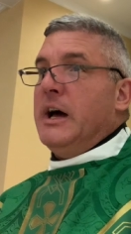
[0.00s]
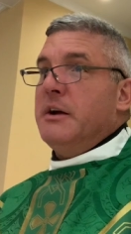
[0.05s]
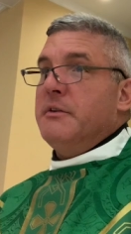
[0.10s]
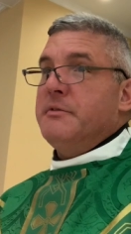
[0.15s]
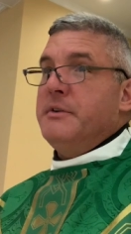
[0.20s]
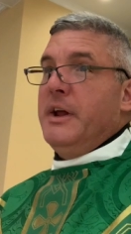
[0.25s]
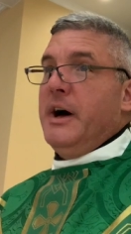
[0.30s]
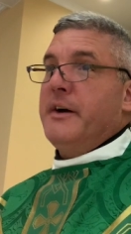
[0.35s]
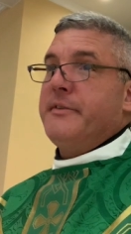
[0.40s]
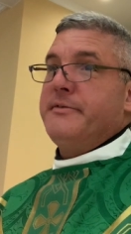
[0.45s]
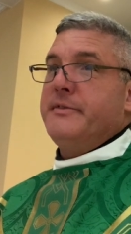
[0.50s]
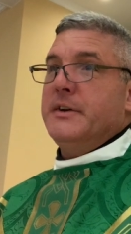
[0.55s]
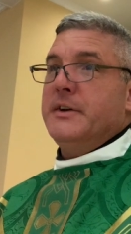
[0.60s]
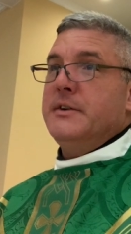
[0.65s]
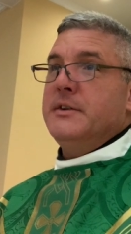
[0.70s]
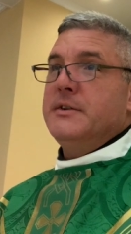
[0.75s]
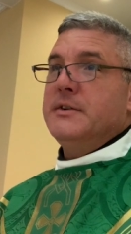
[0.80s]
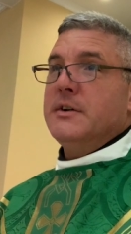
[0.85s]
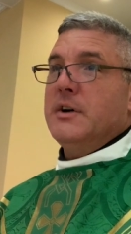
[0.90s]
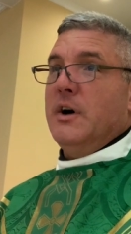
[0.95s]
of
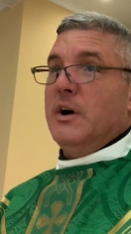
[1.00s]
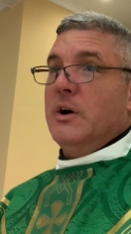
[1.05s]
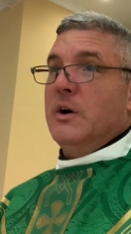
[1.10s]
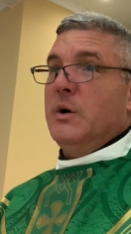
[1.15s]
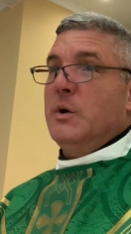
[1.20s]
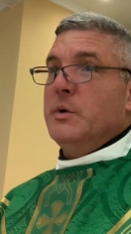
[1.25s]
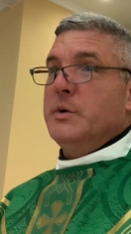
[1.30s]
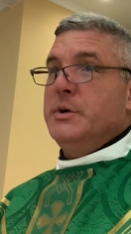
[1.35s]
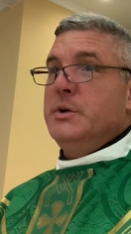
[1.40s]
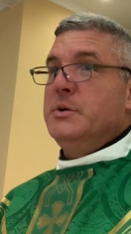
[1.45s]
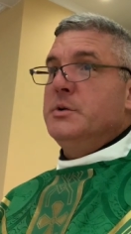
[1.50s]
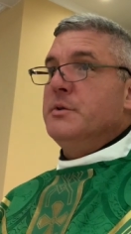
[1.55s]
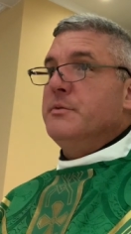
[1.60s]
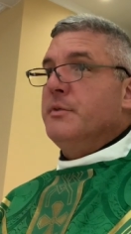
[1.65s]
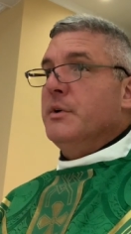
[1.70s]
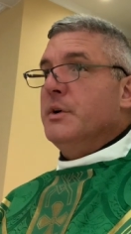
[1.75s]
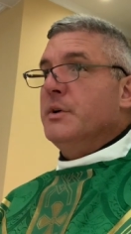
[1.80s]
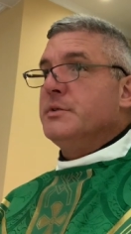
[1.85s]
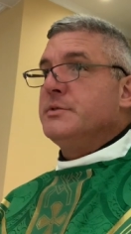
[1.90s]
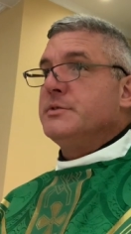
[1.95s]
nothing, our whole
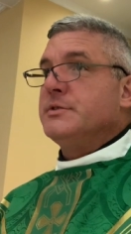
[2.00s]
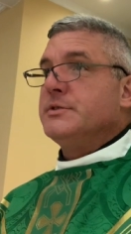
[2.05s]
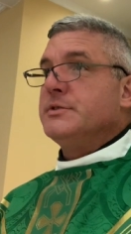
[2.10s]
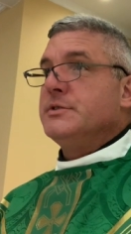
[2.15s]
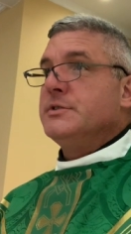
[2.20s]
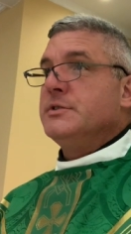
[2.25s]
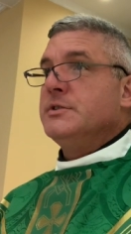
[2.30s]
universe.